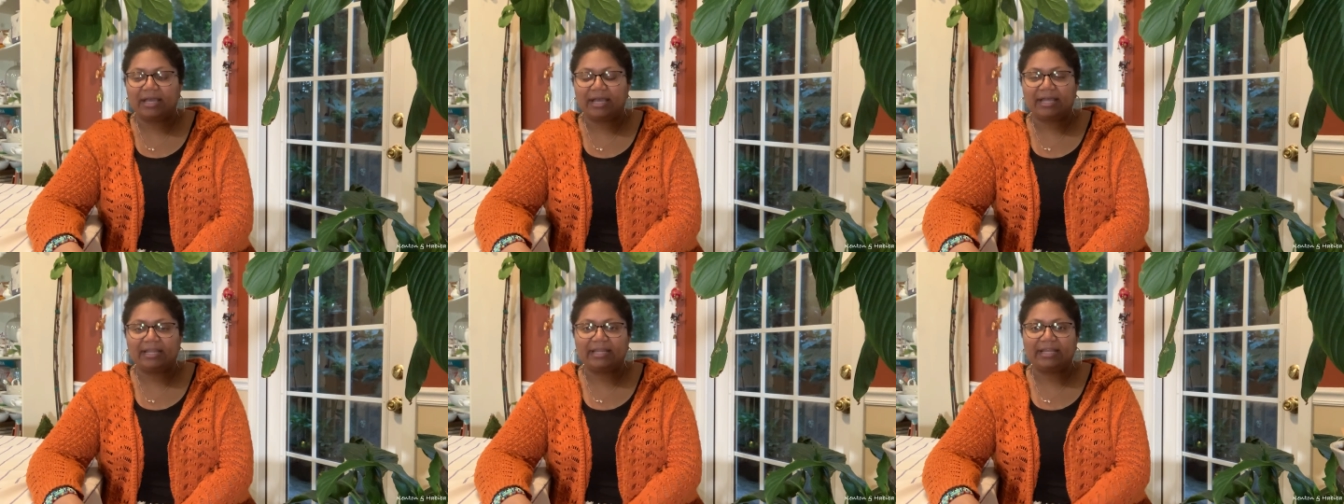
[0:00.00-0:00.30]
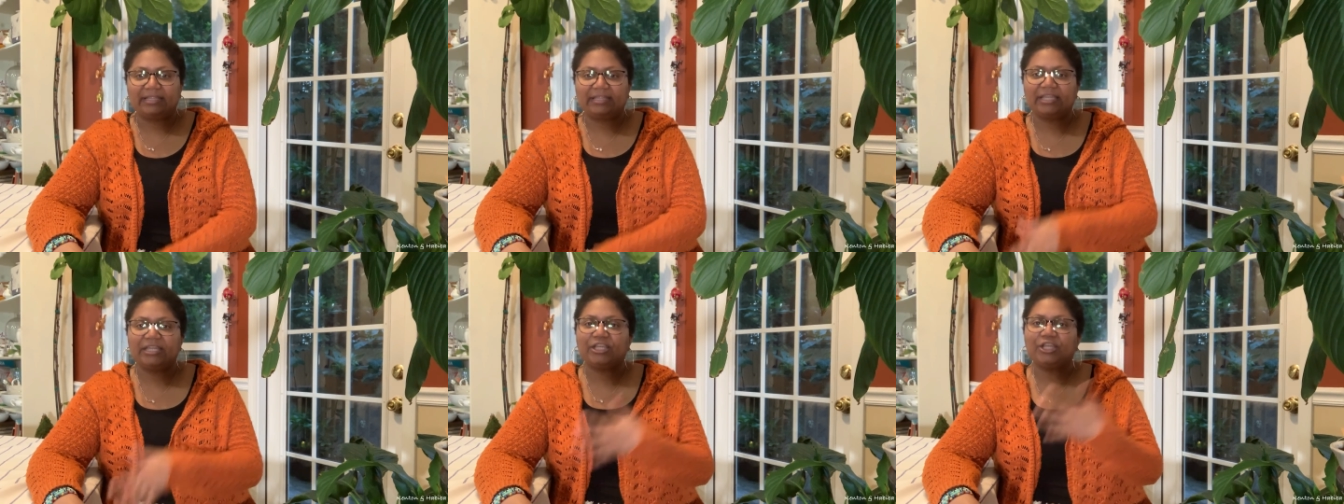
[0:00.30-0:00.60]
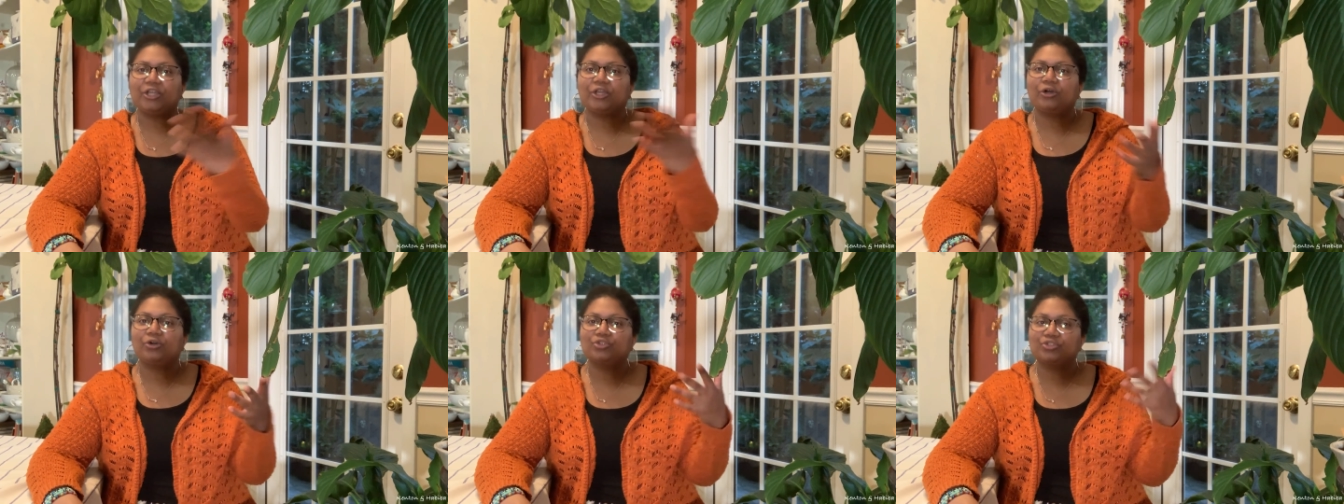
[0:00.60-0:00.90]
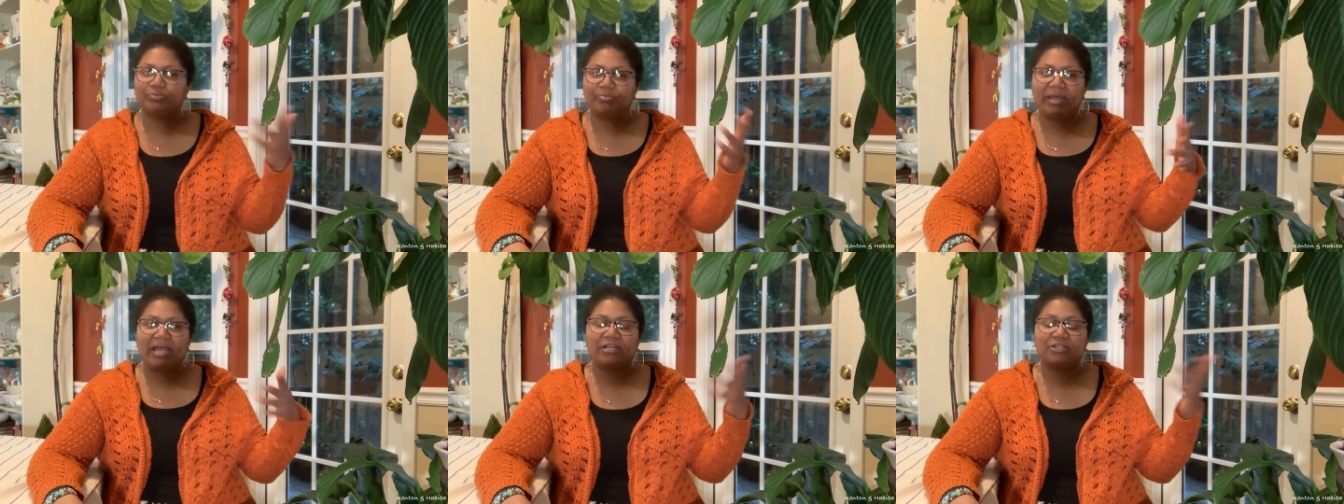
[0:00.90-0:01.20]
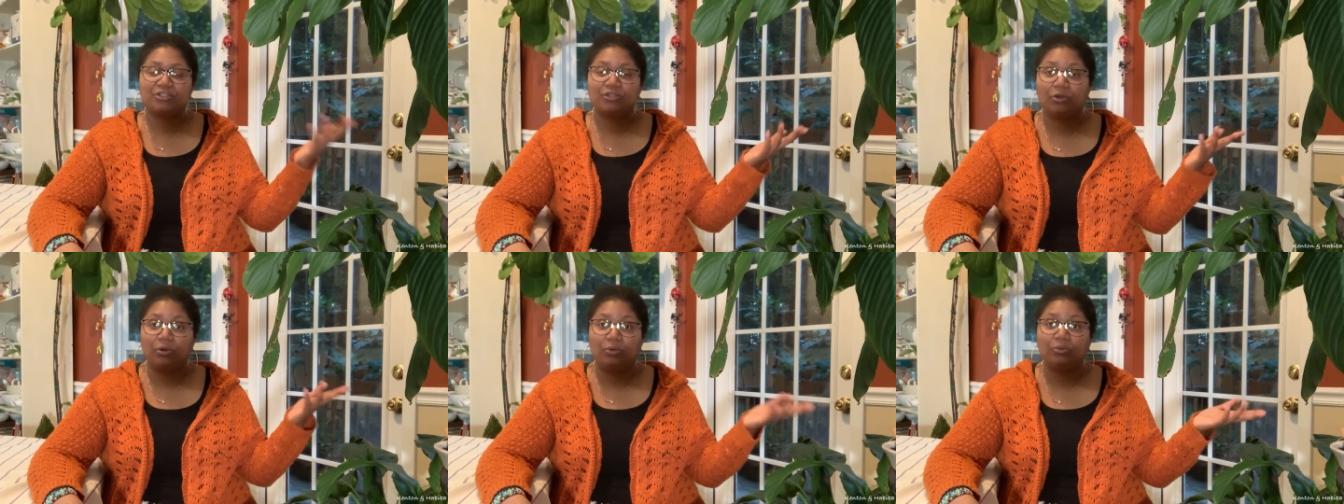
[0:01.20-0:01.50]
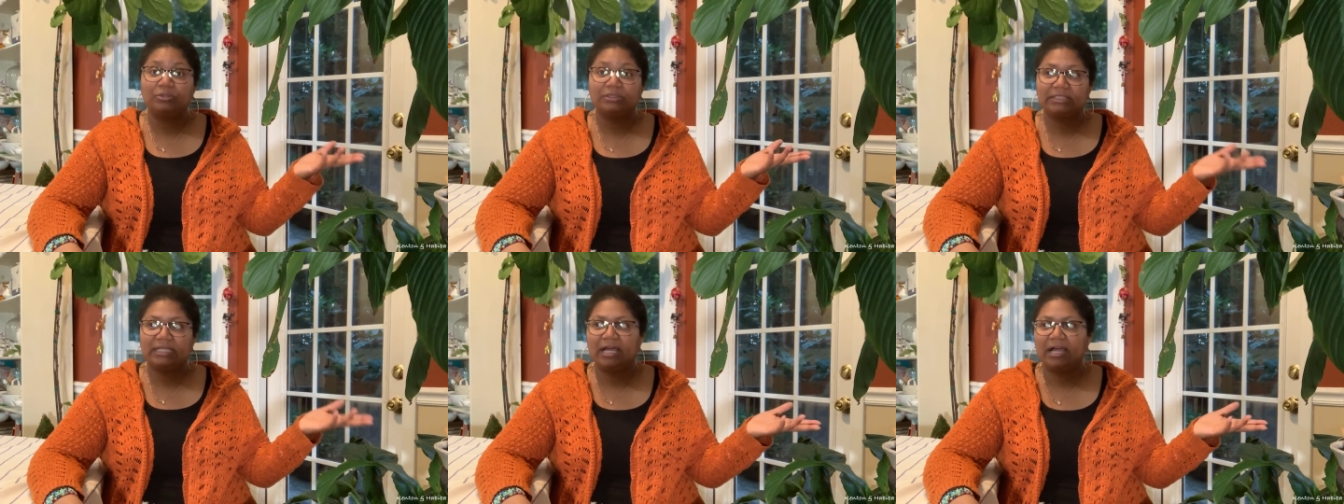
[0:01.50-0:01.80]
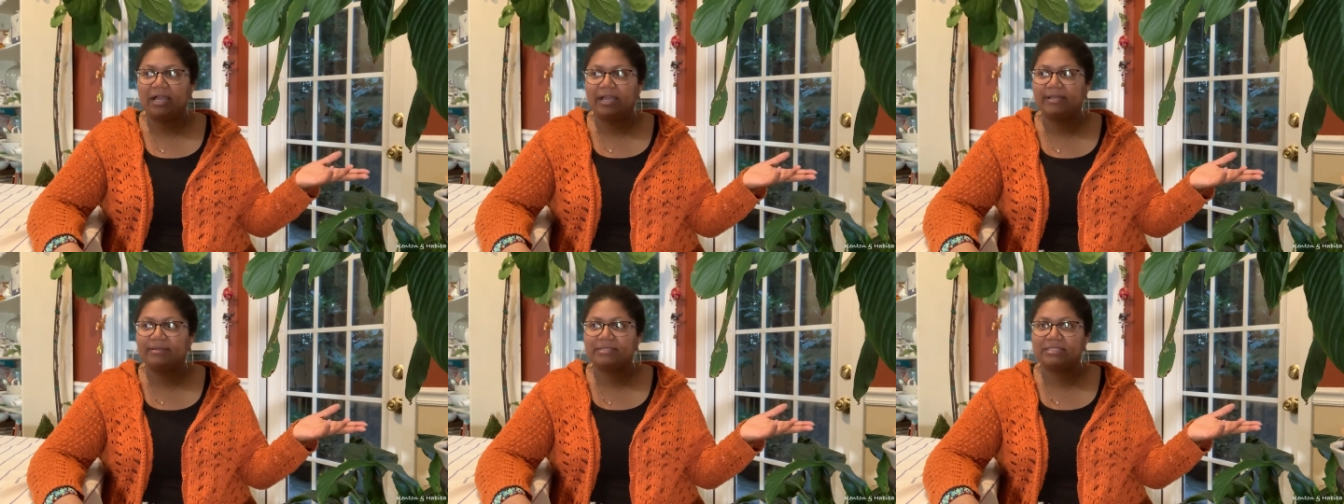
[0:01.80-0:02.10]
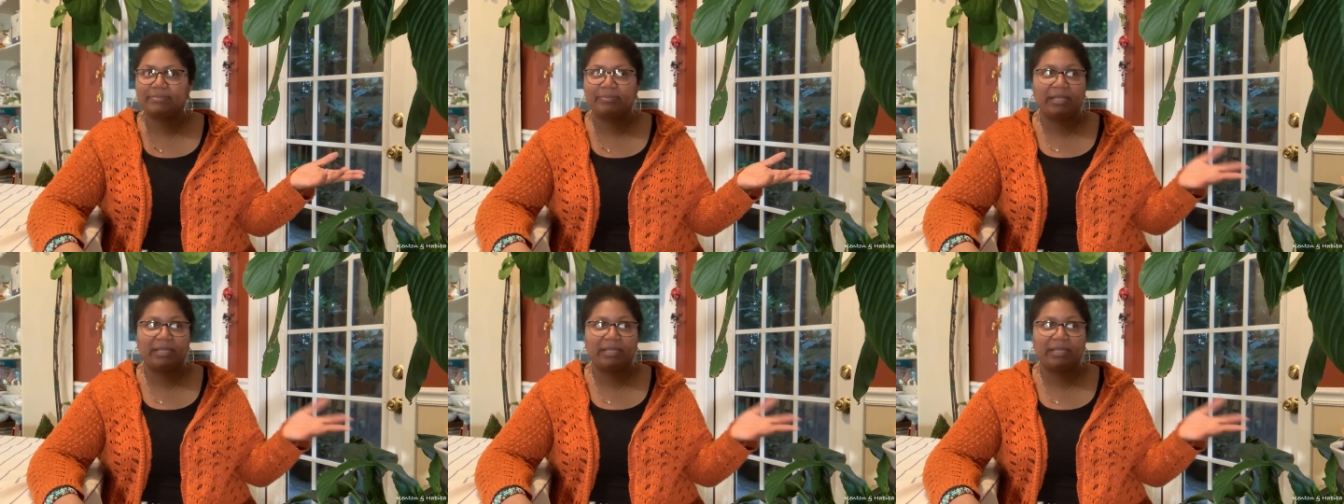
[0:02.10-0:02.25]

And I think it goes back to old times.